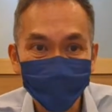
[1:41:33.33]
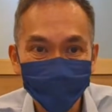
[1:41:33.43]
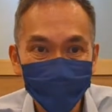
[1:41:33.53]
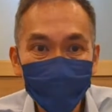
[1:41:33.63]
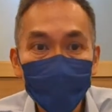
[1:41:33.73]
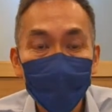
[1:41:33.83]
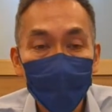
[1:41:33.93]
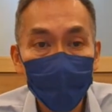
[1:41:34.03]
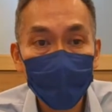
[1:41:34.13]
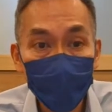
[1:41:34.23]
Huh?
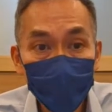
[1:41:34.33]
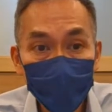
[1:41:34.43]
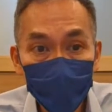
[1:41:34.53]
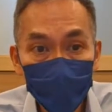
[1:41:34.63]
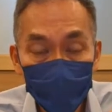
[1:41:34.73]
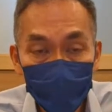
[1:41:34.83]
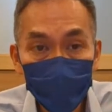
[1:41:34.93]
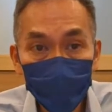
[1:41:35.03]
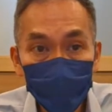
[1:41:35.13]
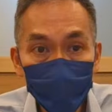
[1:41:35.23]
Uh, because uh,
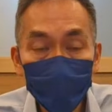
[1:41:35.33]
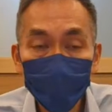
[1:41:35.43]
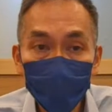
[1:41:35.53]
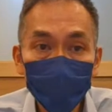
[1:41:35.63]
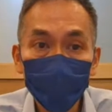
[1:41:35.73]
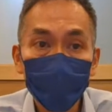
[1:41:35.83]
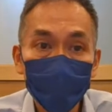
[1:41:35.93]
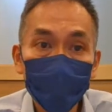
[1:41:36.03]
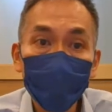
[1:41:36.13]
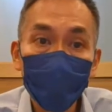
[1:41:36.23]
PCOS women tend to have a
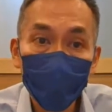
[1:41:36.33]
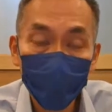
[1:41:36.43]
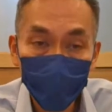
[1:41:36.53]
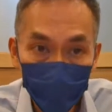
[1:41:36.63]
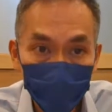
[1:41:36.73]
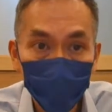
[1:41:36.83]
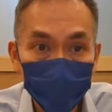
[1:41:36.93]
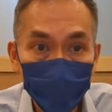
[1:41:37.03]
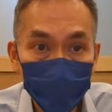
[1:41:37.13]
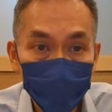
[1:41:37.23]
thing called no
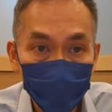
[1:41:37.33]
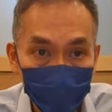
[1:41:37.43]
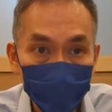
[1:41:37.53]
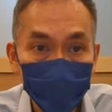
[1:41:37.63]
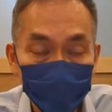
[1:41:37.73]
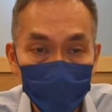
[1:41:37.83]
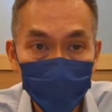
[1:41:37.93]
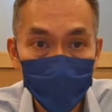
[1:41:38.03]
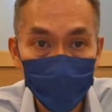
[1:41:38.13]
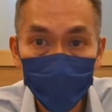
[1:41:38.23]
ovulation or
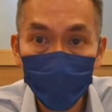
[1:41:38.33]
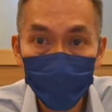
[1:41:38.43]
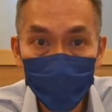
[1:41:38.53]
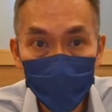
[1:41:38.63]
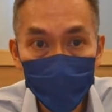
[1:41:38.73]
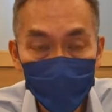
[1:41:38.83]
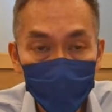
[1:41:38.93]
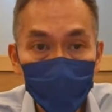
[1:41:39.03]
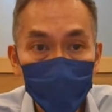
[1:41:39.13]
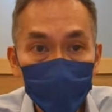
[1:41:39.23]
anovulation. So I mentioned just
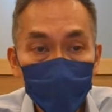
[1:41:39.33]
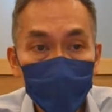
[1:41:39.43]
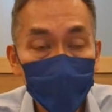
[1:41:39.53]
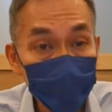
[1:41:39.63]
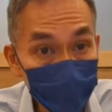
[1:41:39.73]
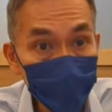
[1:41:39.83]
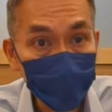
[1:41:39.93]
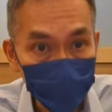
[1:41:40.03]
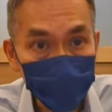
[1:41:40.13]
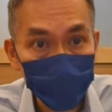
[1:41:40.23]
now, IUI
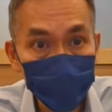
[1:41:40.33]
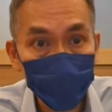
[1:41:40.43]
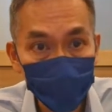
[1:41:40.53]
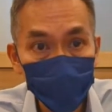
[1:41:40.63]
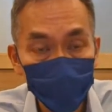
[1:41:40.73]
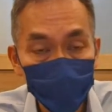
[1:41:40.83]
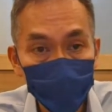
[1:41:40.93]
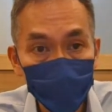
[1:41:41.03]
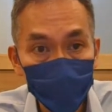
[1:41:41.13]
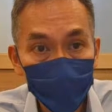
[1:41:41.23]
is actually very suitable.